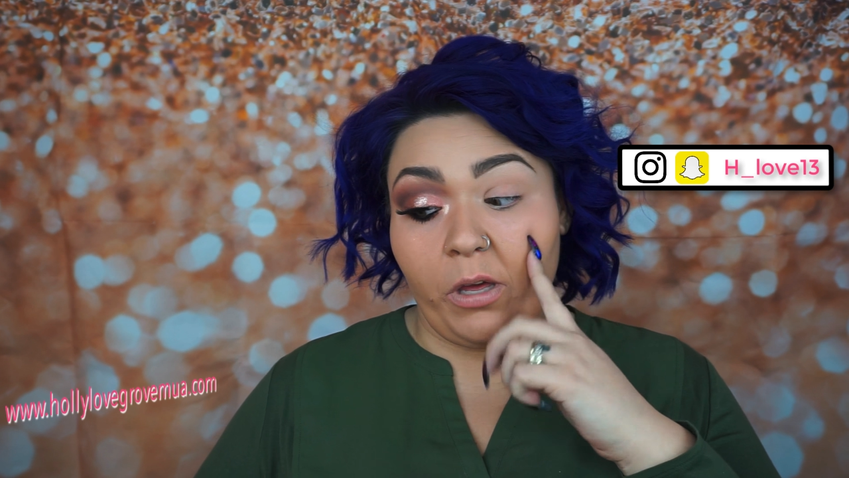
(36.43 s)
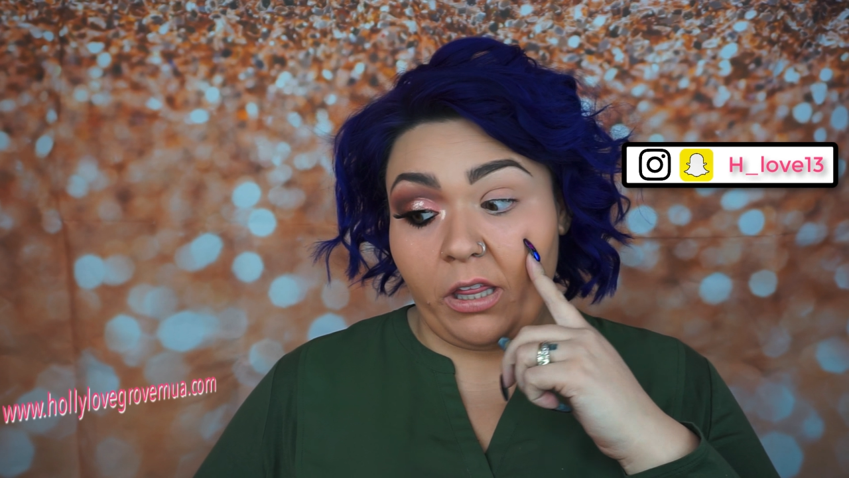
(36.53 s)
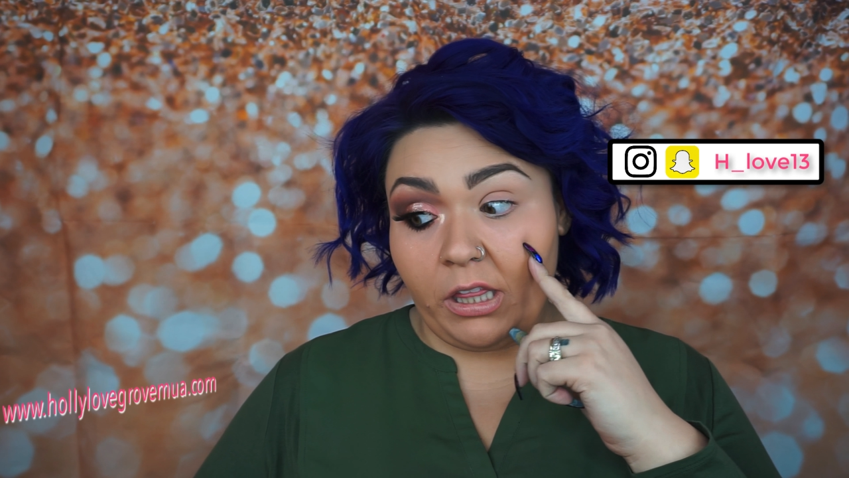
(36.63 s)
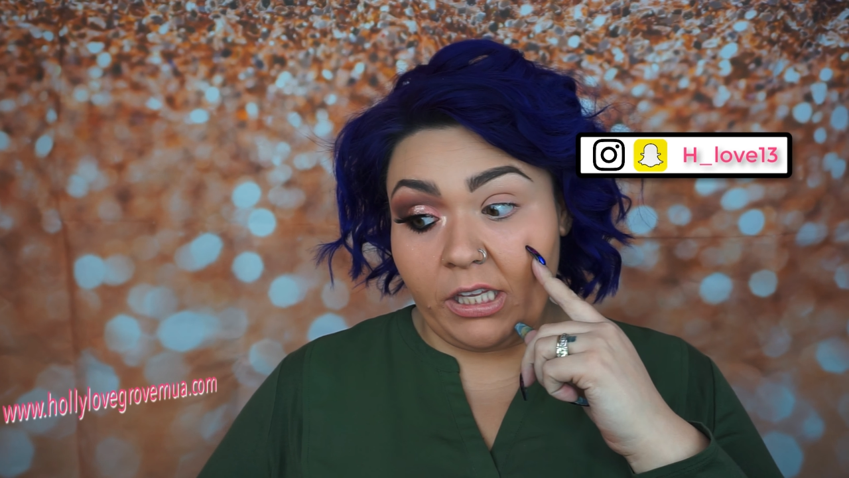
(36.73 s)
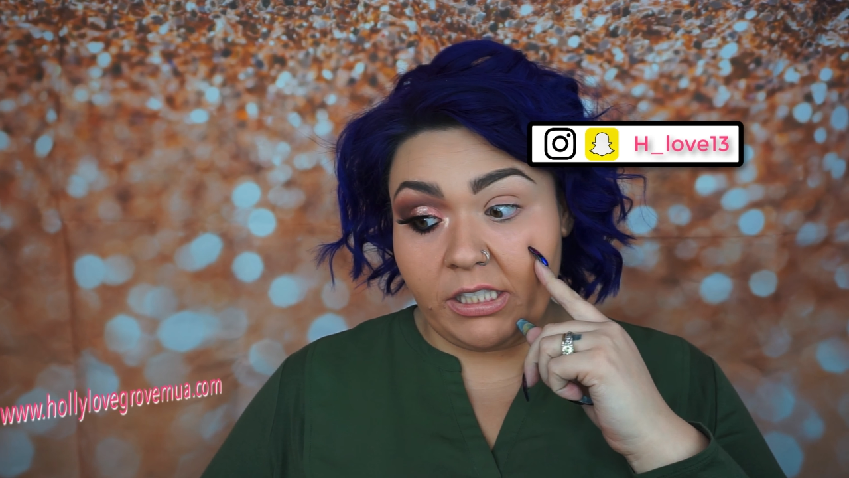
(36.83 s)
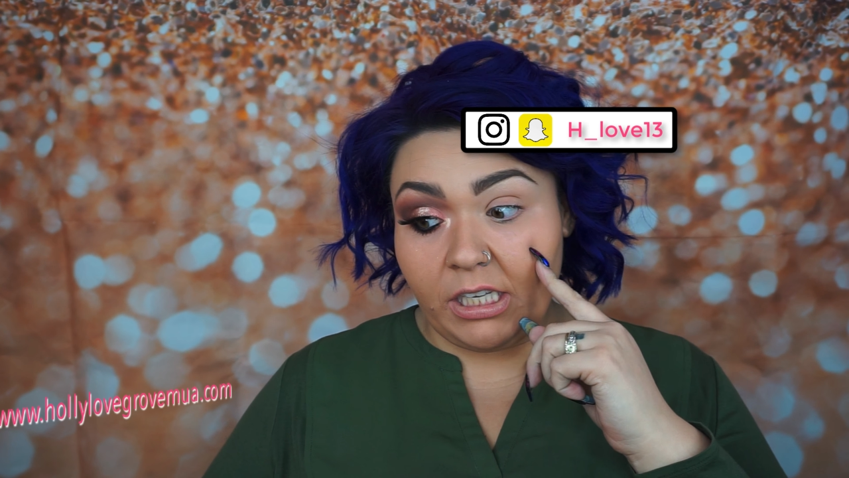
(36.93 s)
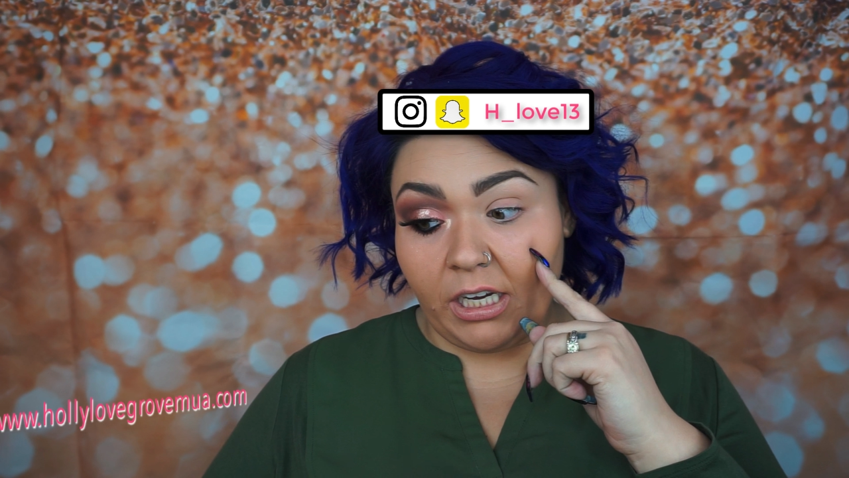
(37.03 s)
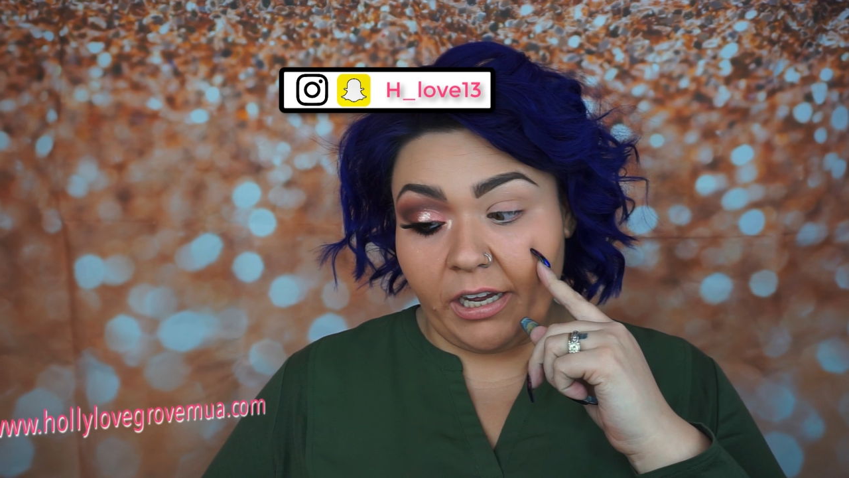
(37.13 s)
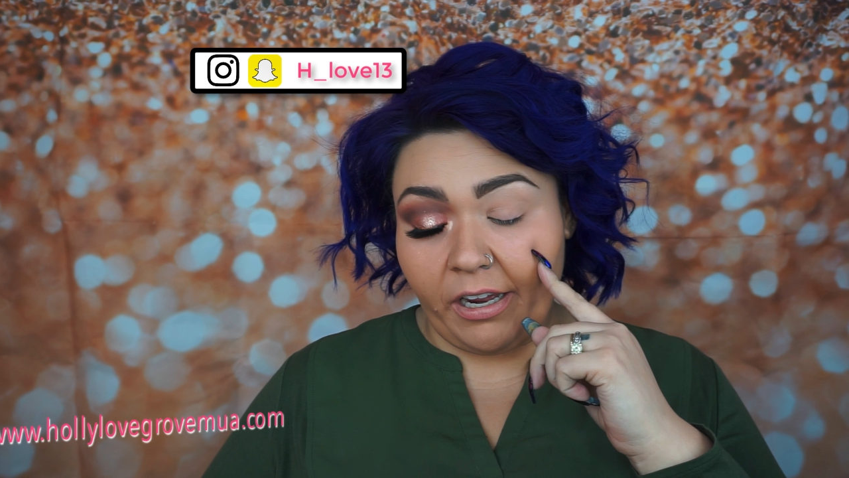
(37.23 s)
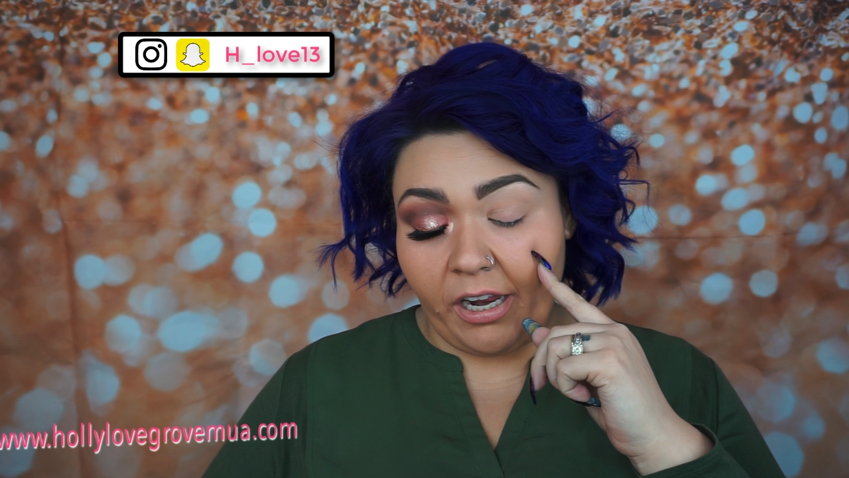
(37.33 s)
this
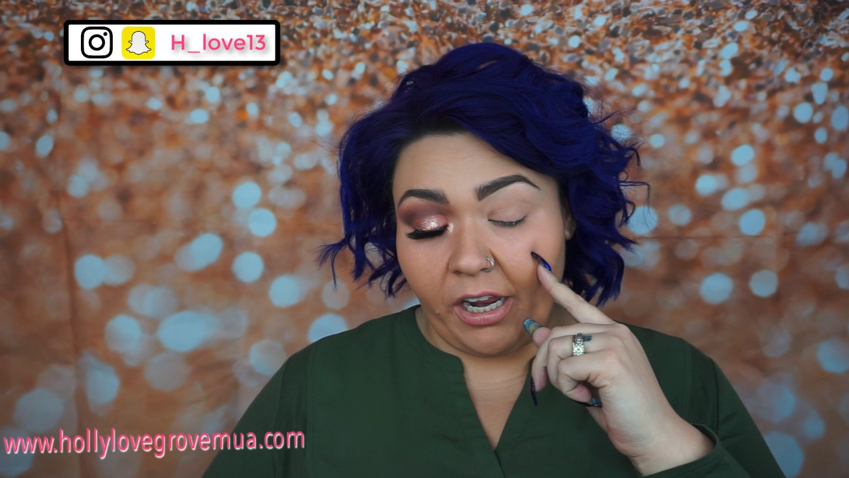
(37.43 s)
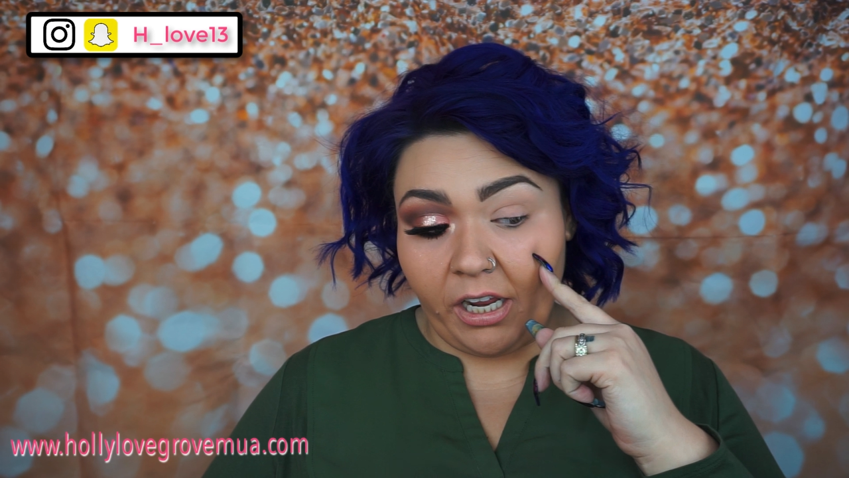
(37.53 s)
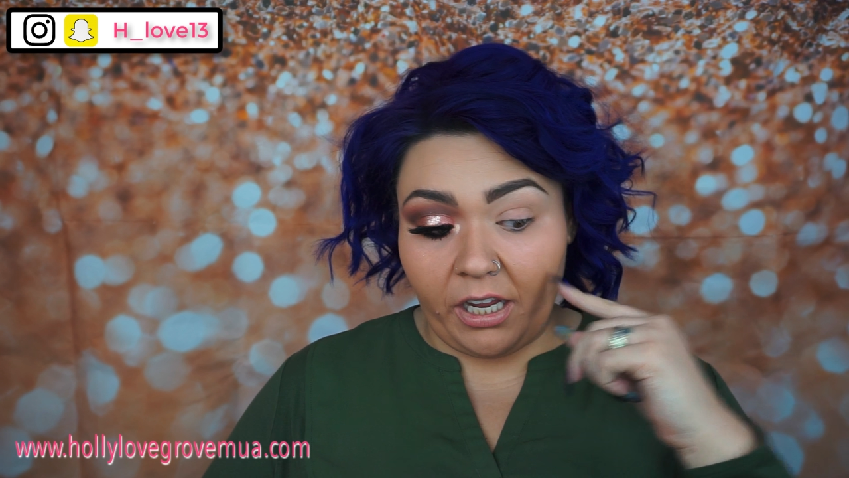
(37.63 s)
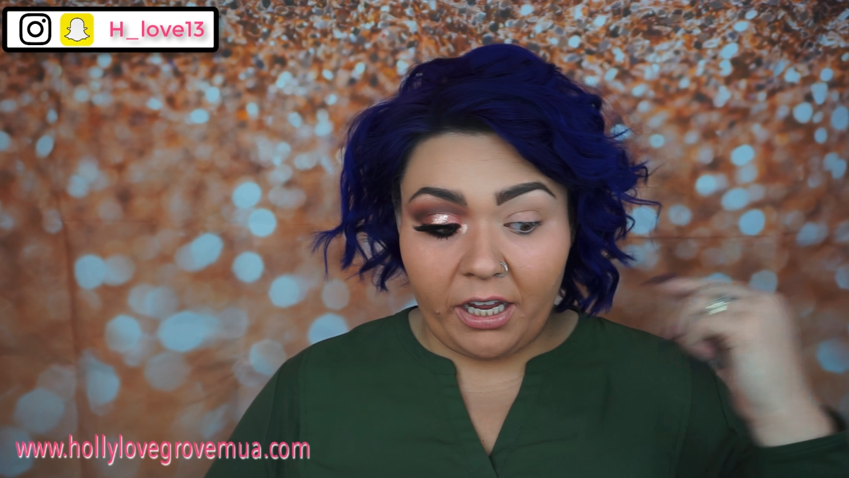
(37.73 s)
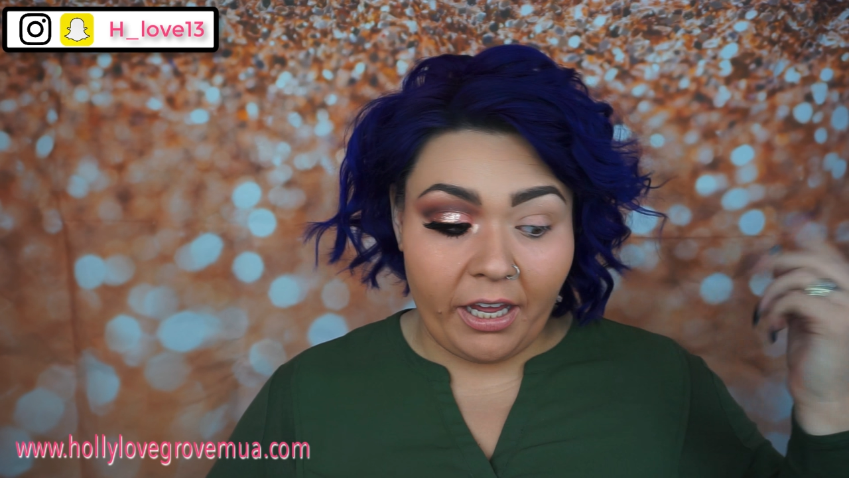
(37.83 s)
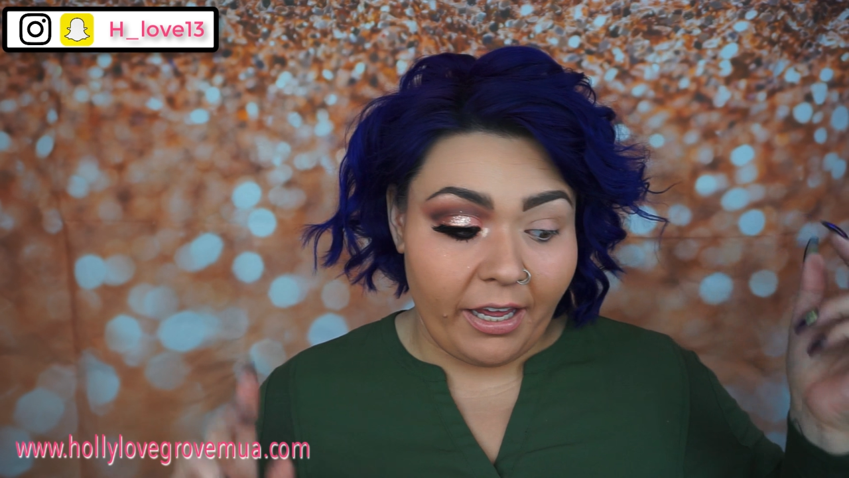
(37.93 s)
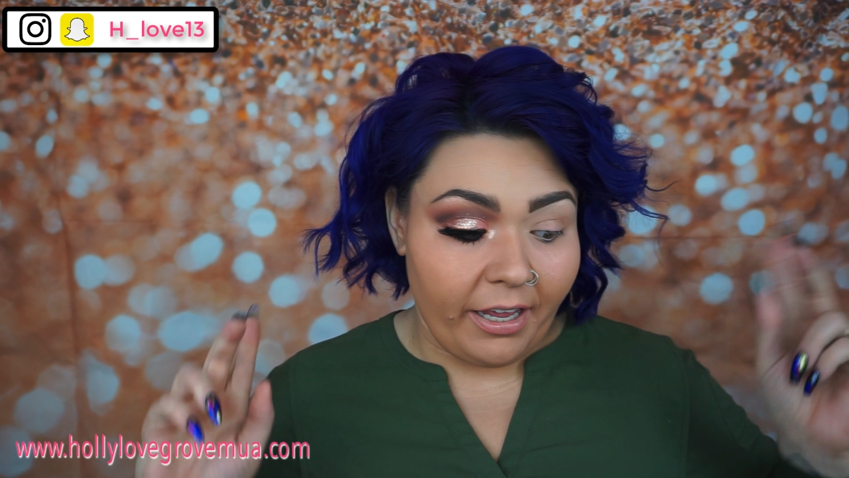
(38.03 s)
eye,